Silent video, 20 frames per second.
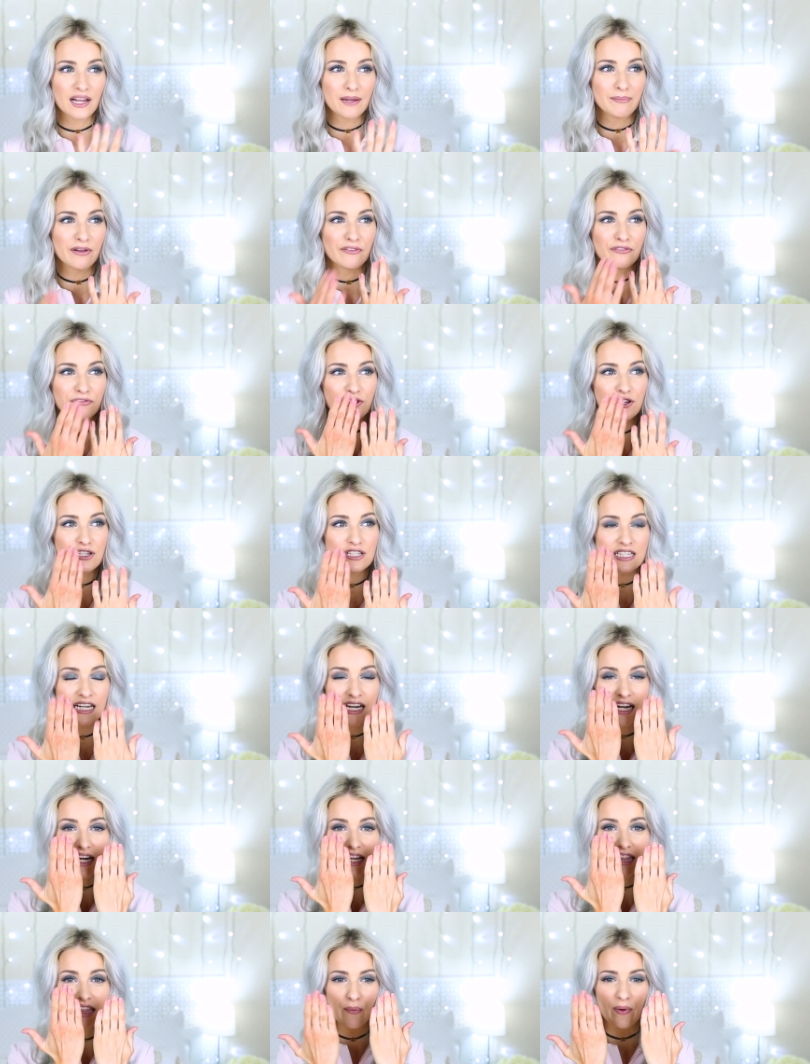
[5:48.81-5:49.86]
Like my front
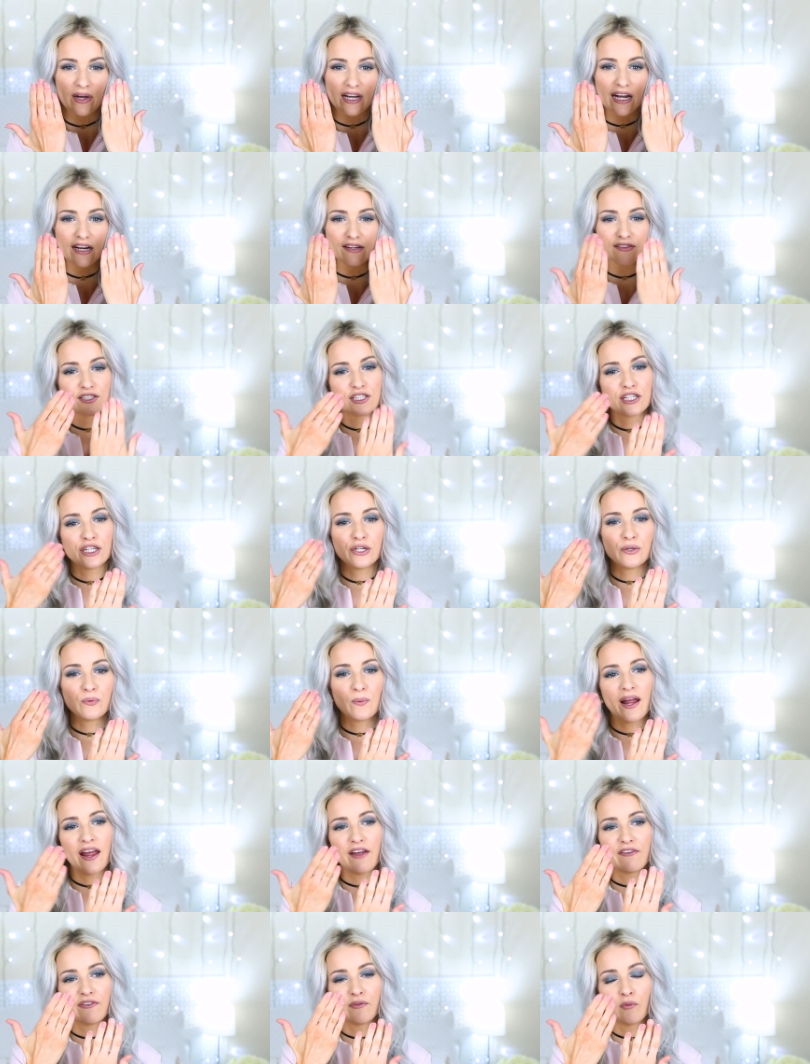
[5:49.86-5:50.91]
teeth were kind of skew
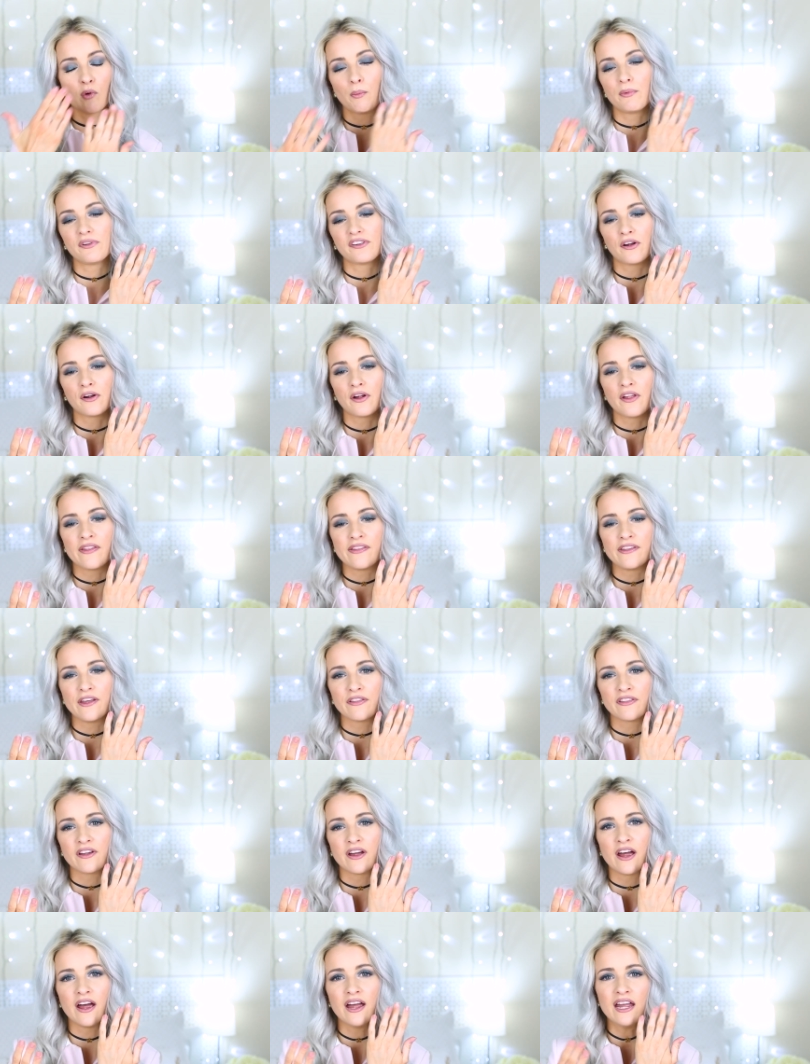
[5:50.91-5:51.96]
with and one was longer than the
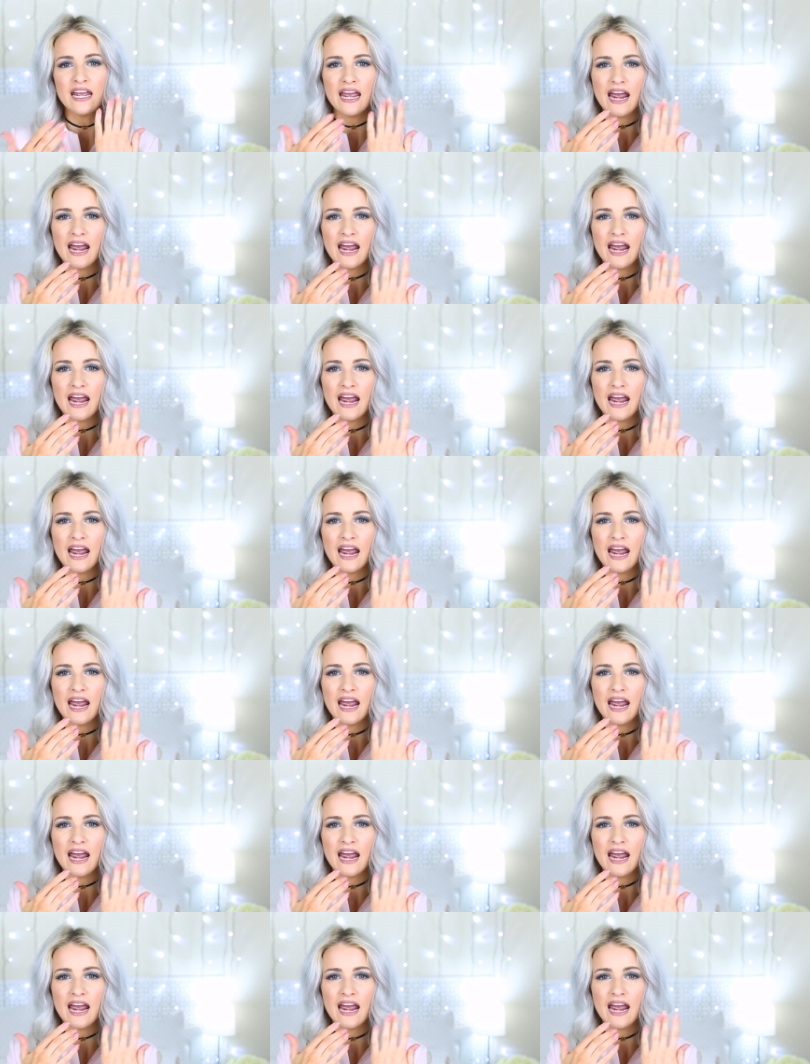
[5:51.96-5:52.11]
other,